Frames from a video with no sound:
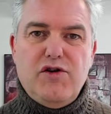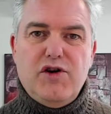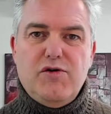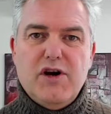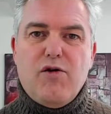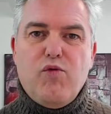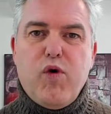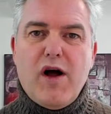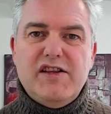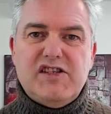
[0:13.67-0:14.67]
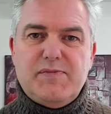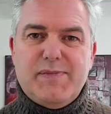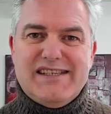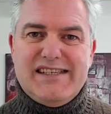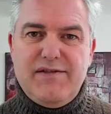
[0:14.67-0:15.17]
you how one
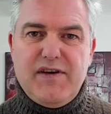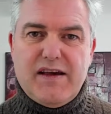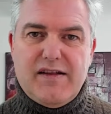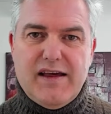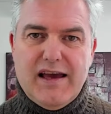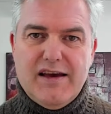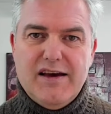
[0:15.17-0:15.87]
specific thing